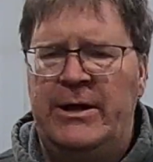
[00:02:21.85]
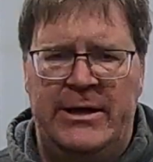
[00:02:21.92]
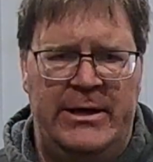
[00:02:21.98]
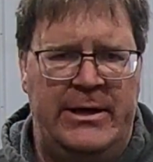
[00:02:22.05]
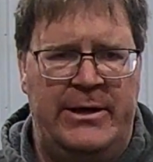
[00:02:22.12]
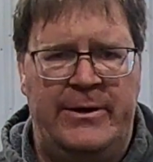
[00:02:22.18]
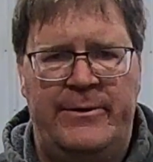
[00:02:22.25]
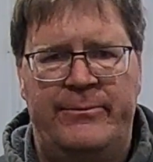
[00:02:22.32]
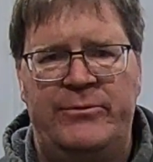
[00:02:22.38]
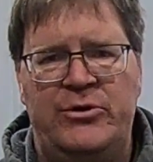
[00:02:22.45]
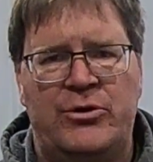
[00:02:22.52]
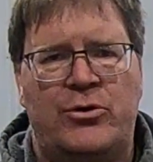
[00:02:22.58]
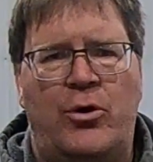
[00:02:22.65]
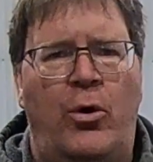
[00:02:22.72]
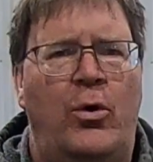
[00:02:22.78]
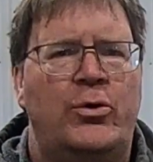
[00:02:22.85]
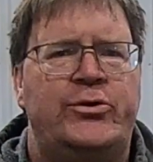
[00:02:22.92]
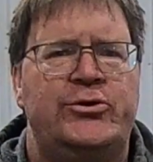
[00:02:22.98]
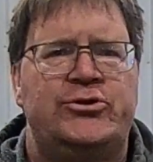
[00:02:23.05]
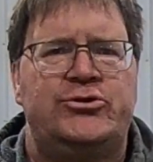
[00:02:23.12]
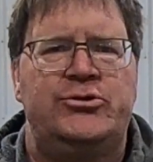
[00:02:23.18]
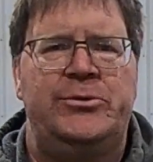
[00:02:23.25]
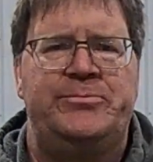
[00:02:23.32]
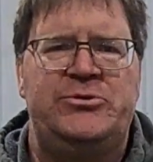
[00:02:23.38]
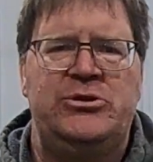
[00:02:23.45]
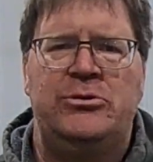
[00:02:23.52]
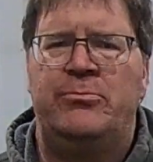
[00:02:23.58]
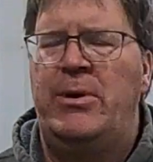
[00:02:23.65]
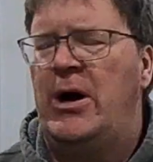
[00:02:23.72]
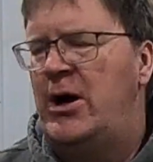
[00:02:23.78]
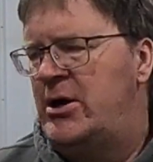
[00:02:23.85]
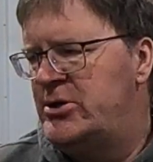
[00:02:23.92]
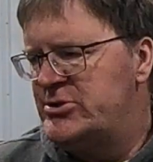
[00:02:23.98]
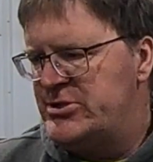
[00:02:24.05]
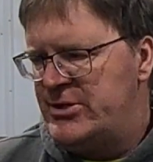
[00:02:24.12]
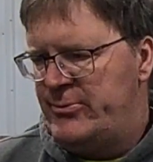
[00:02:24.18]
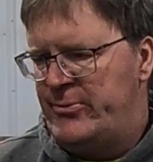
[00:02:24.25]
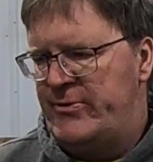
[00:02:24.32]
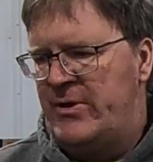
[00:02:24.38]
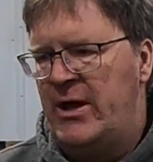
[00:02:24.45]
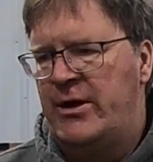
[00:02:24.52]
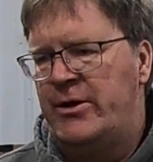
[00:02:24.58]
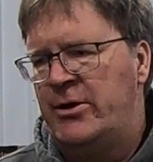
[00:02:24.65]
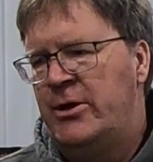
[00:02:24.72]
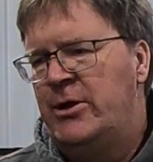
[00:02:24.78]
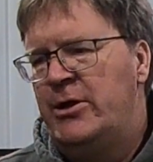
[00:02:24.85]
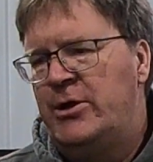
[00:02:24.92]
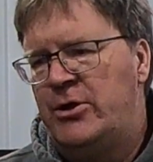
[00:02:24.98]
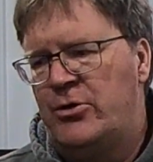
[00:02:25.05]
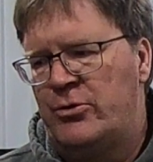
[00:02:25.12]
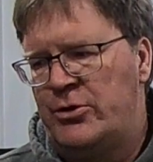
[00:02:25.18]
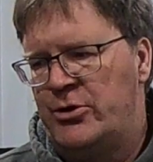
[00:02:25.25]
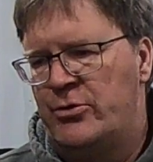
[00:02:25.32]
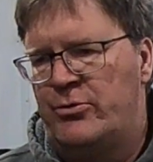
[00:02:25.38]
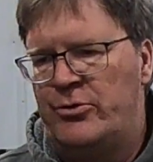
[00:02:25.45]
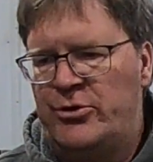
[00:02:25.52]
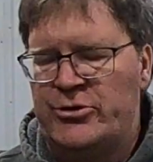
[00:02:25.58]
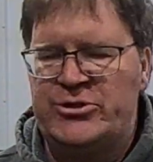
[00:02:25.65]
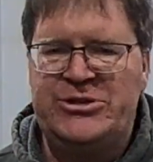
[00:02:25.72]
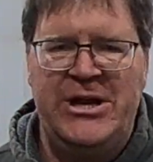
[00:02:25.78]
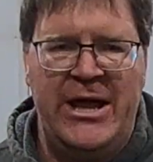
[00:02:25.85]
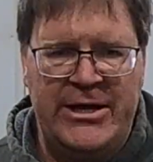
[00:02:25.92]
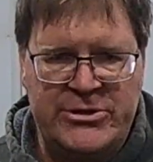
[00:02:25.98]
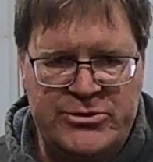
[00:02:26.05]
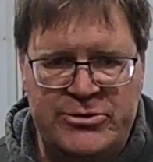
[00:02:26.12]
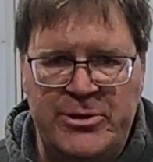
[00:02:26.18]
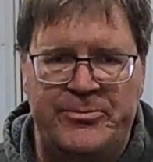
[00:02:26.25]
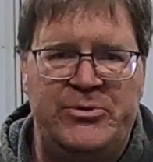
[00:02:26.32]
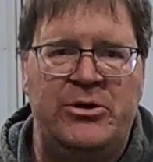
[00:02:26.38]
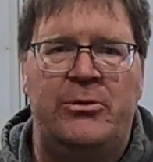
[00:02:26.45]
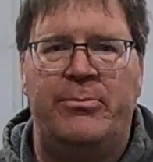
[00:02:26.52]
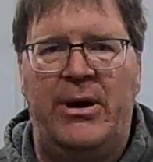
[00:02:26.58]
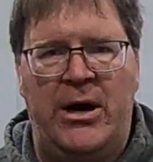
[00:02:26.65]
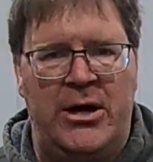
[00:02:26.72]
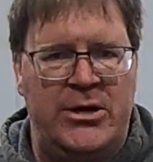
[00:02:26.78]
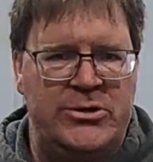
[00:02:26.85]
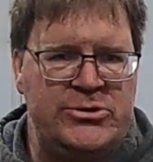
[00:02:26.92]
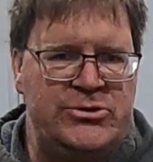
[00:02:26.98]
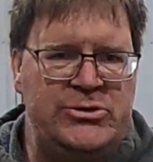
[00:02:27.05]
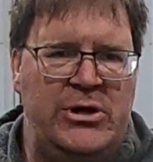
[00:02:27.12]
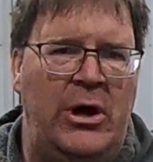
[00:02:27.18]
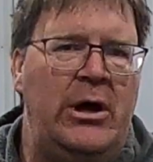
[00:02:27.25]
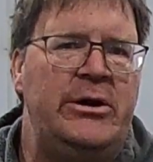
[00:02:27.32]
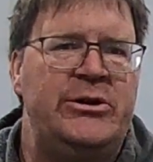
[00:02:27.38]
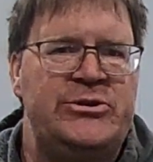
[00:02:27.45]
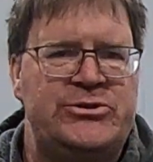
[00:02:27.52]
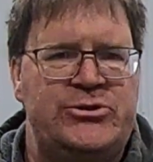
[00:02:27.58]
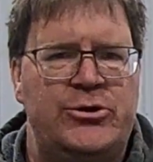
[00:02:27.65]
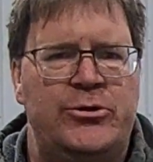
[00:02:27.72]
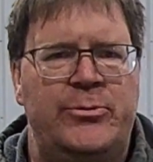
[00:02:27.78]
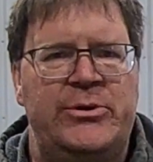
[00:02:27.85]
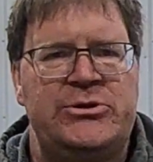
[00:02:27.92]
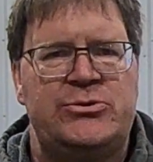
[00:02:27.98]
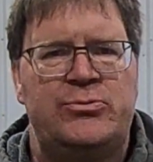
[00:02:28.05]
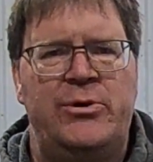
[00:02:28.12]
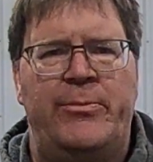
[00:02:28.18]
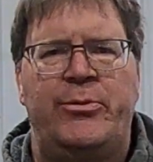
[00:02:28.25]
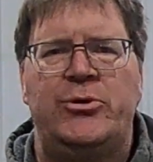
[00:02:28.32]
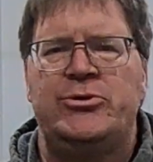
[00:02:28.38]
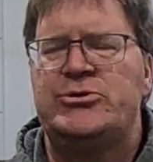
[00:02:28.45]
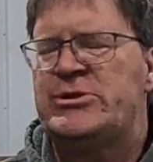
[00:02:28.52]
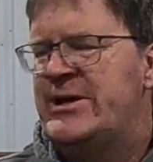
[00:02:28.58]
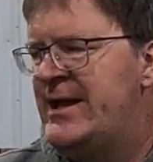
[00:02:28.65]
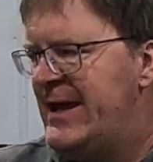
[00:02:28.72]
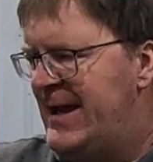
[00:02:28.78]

uh, your Coulter strip till bars, and then we've got you know your your shank strip till bars, non-disturbance rippers,